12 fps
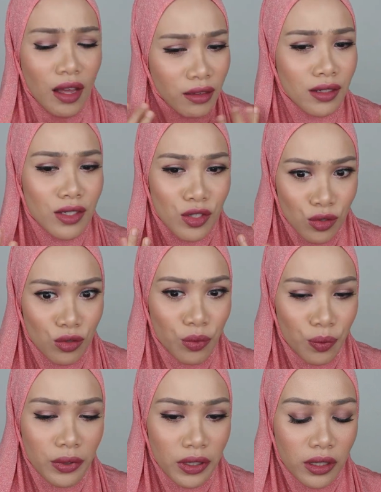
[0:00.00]
I think it's
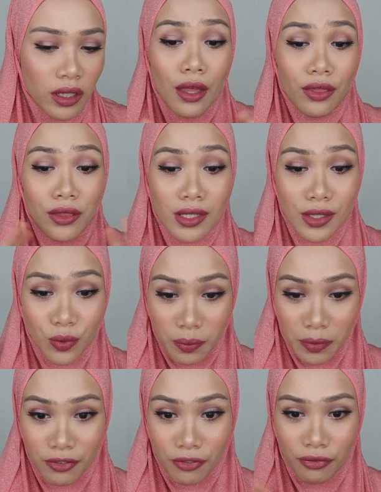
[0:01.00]
so pretty. And this
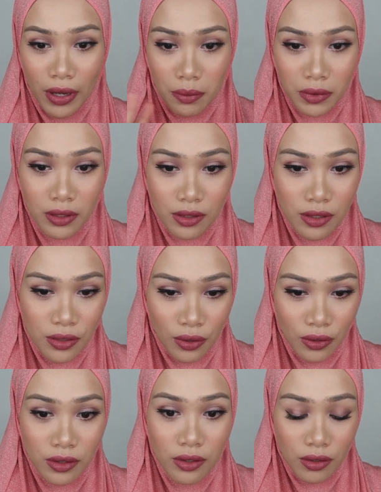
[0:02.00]
would be fabulous
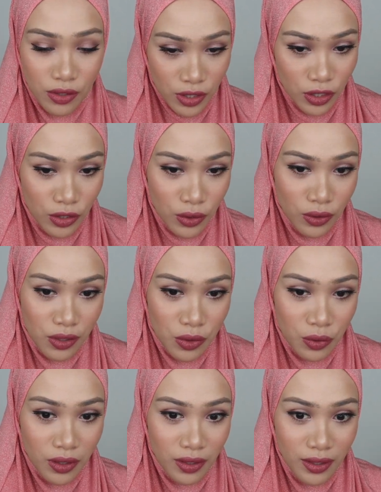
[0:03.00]
on dark skin tone
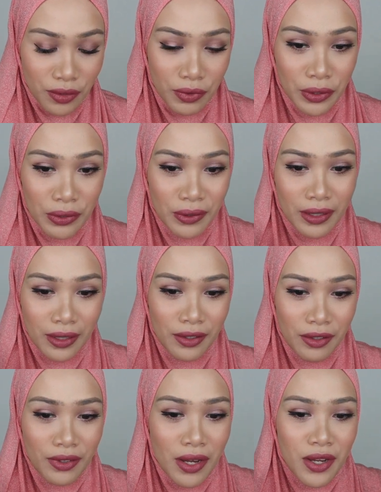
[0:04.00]
as well. It would look
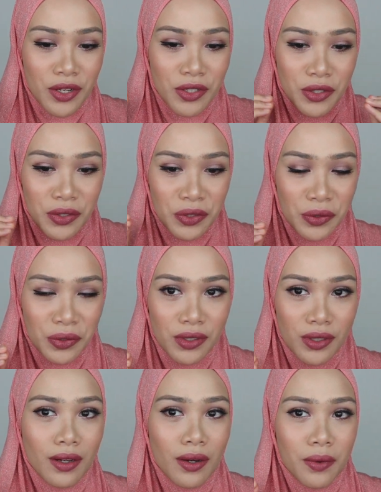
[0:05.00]
kind of
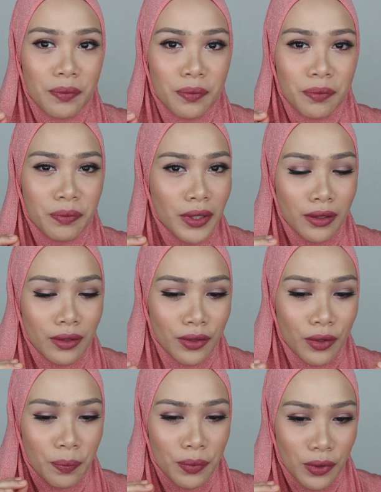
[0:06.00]
nude
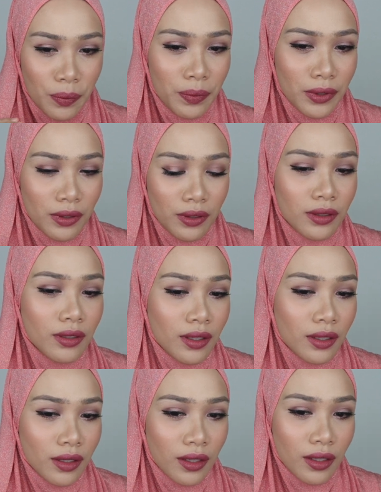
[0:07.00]
pink or purple
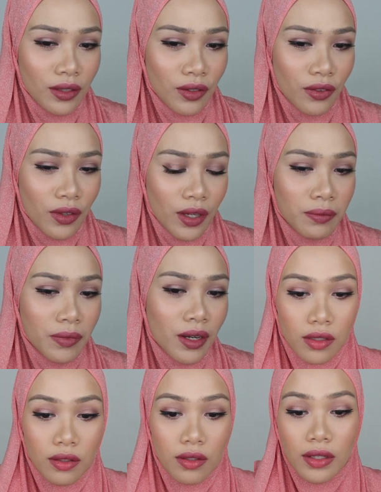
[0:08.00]
color on them.
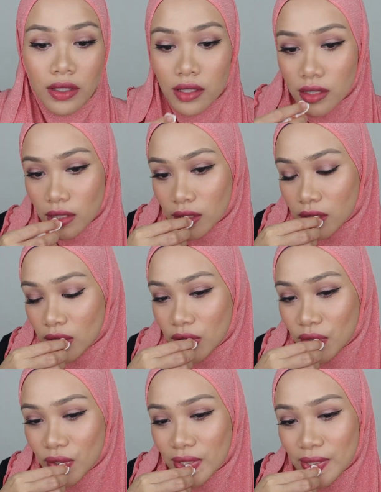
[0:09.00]
So now let's see the
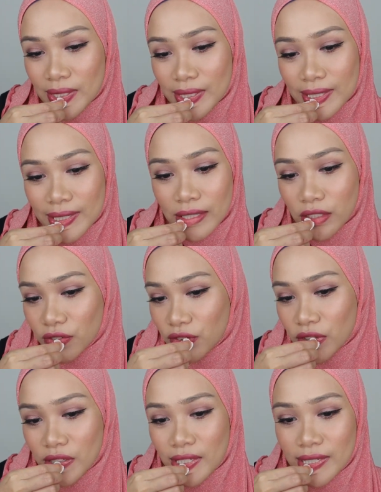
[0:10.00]
liquid lipstick color
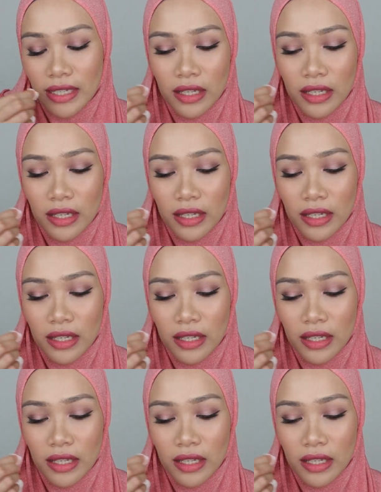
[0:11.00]
for shade